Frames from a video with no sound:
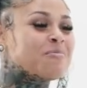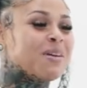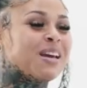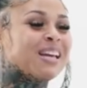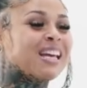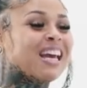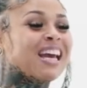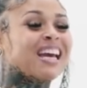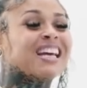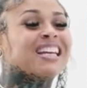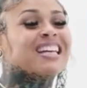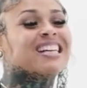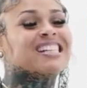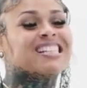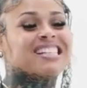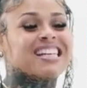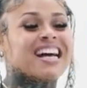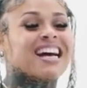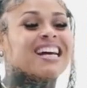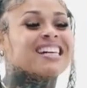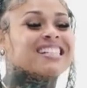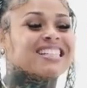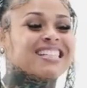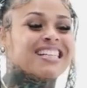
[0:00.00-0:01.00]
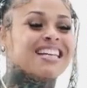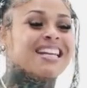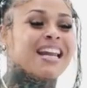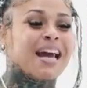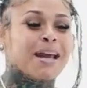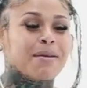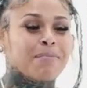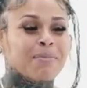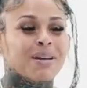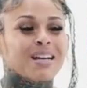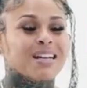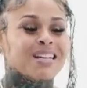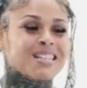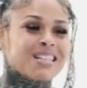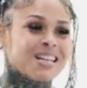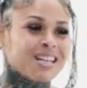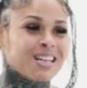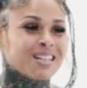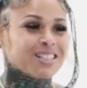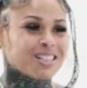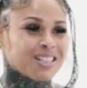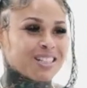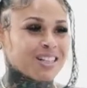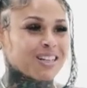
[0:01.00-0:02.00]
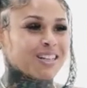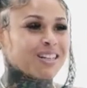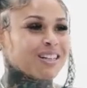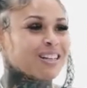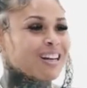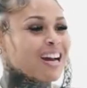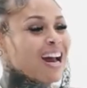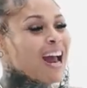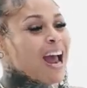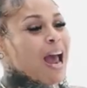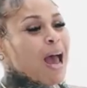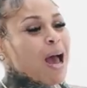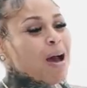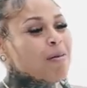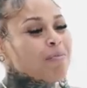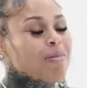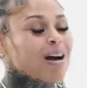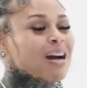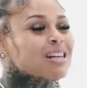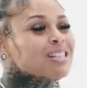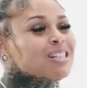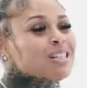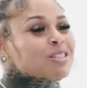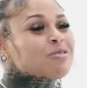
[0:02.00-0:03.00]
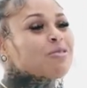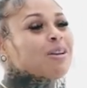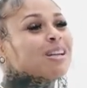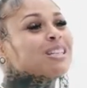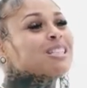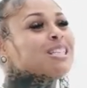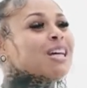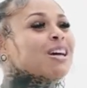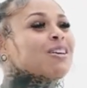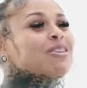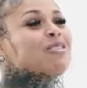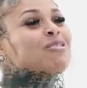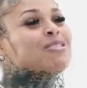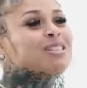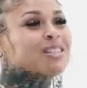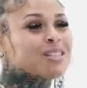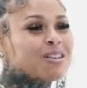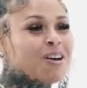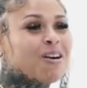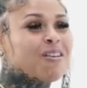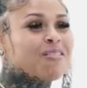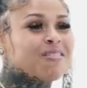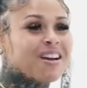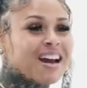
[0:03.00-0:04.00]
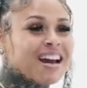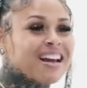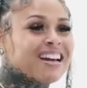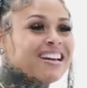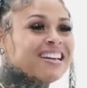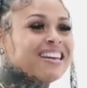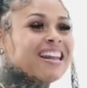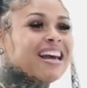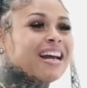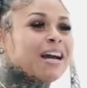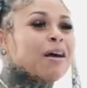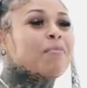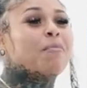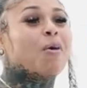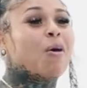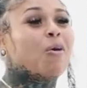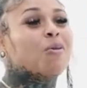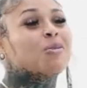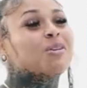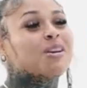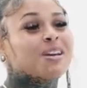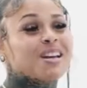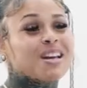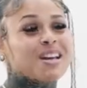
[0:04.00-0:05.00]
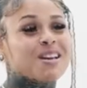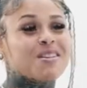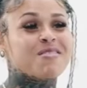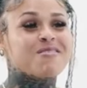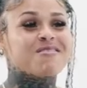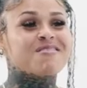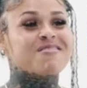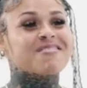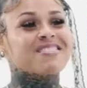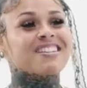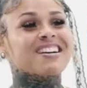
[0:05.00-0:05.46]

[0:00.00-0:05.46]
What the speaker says: been getting attacked tonight because of your shirt. But I just want to tell you it's all right. Like I'm older than you.